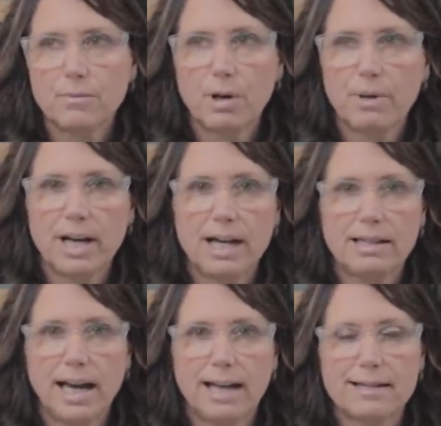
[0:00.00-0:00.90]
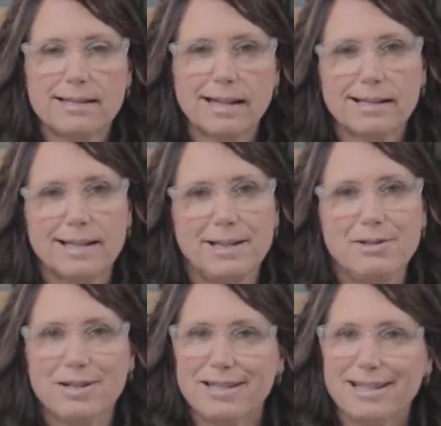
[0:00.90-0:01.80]
where we got like 6
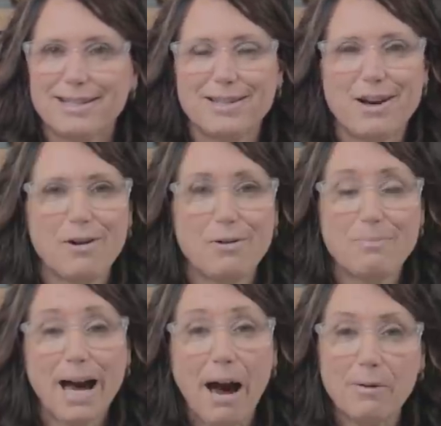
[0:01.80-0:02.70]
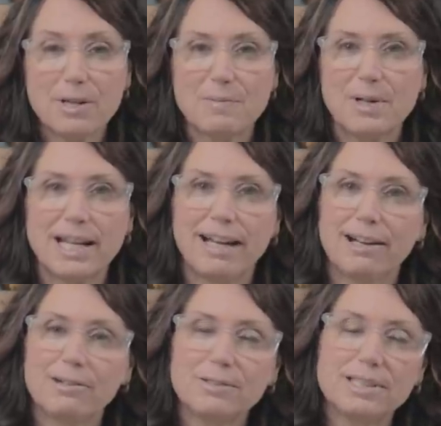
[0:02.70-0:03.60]
inches of snow. The power's been
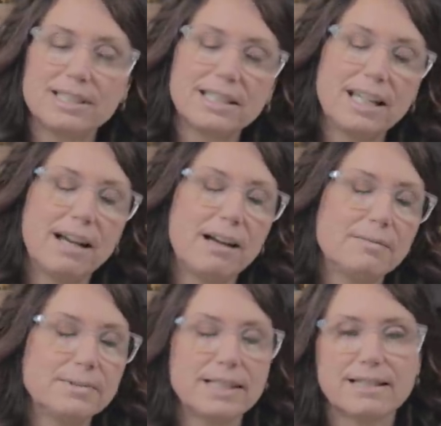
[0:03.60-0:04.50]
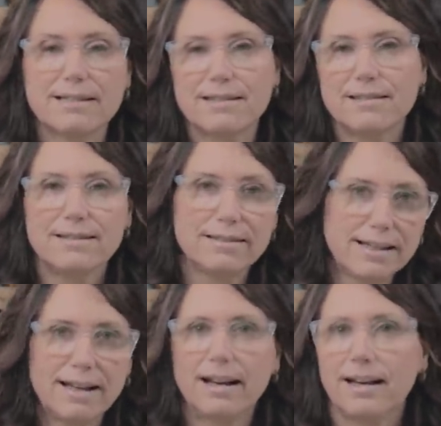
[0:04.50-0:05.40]
out. It's,
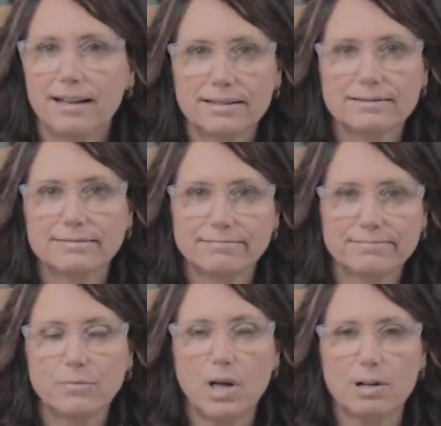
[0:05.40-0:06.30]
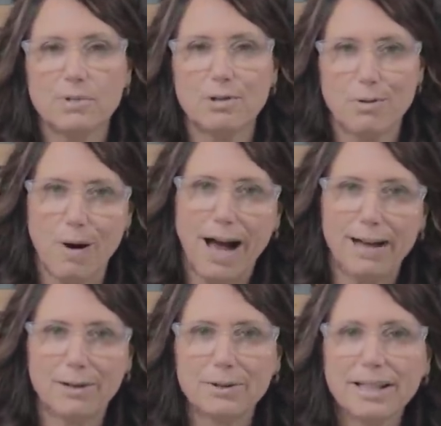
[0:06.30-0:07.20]
yeah, welcome to
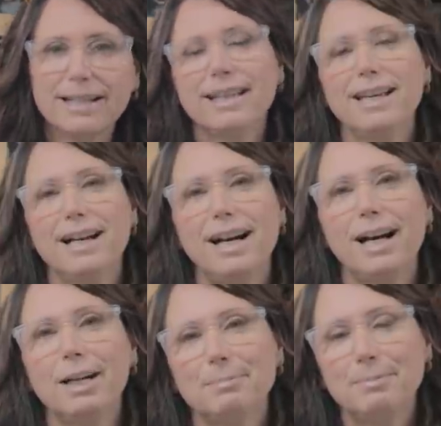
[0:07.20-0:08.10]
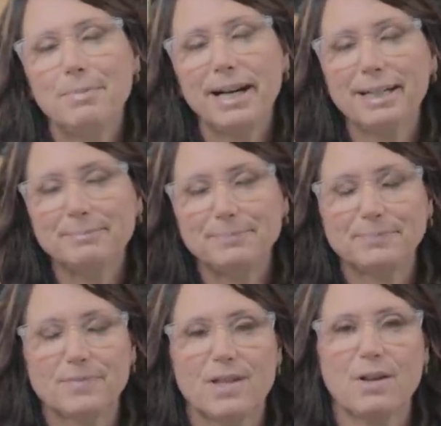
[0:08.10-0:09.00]
Ohio. But
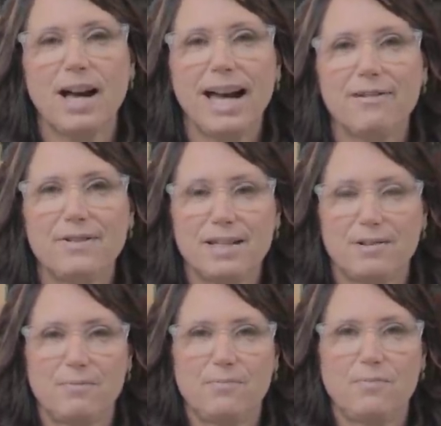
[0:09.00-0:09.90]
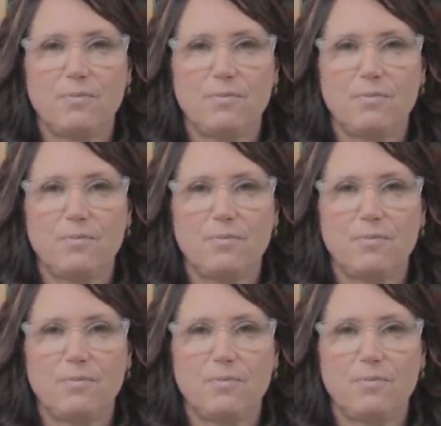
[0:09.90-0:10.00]
so I have this